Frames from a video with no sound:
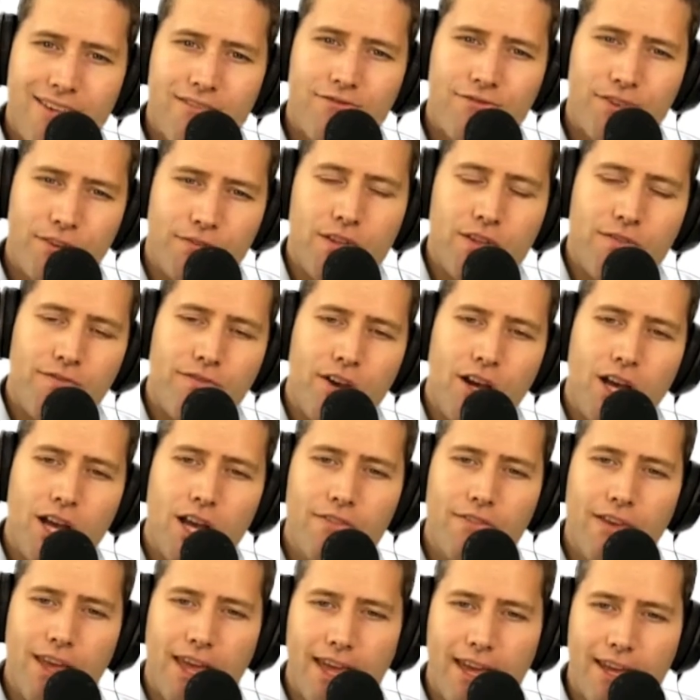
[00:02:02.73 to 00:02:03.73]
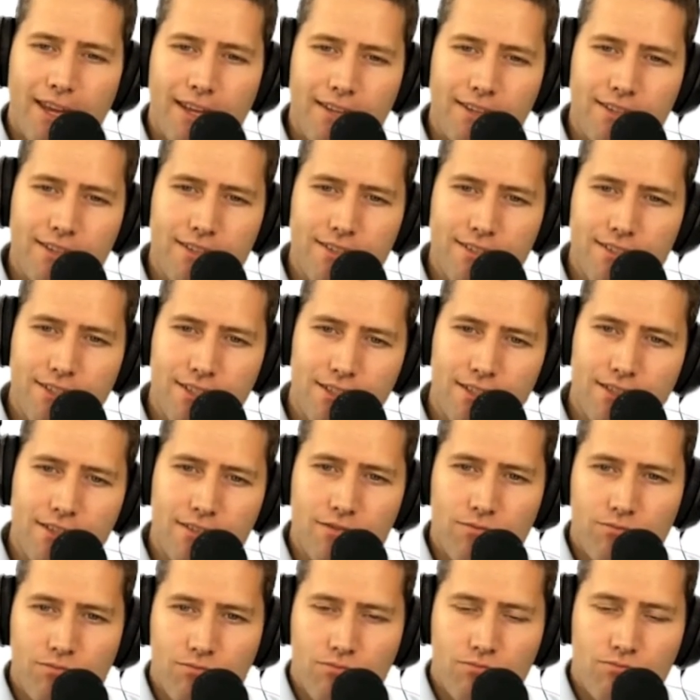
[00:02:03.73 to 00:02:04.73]
55 and
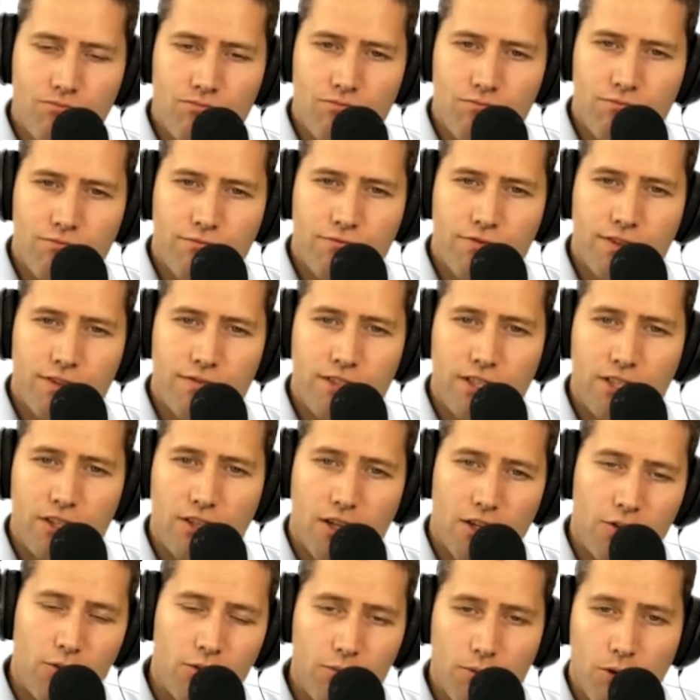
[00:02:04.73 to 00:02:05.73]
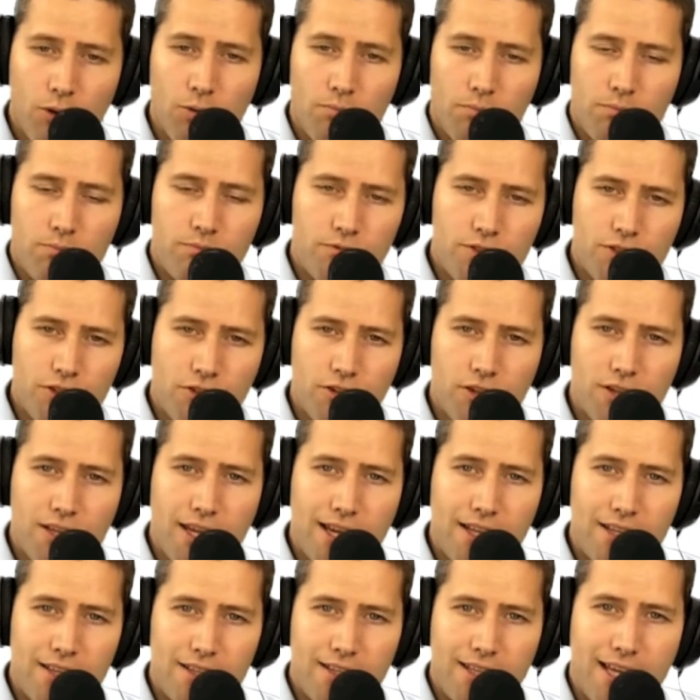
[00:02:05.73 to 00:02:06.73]
59,
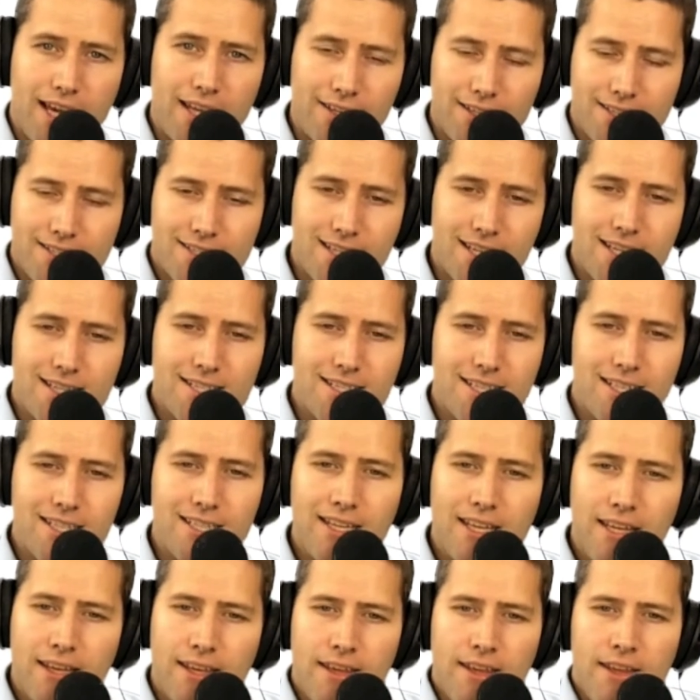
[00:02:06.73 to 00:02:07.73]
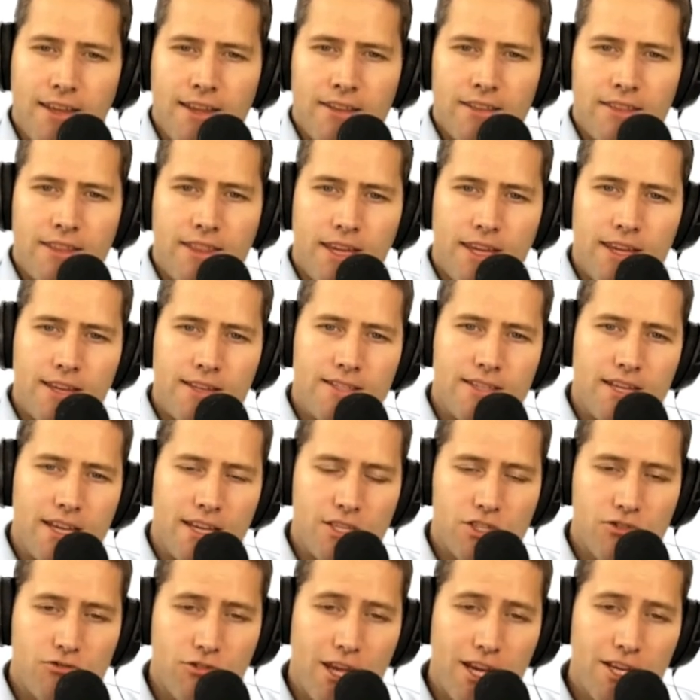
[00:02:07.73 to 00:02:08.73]
under 60, there's
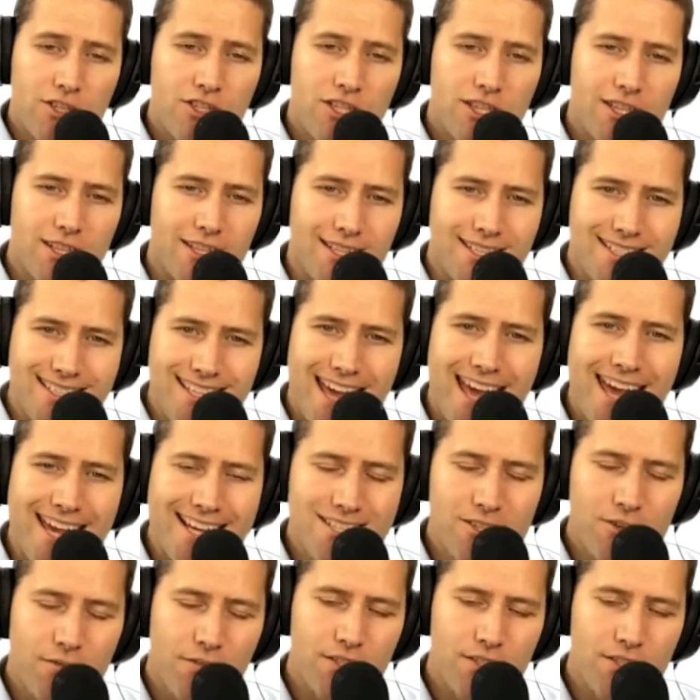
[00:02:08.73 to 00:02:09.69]
a strategy that the tax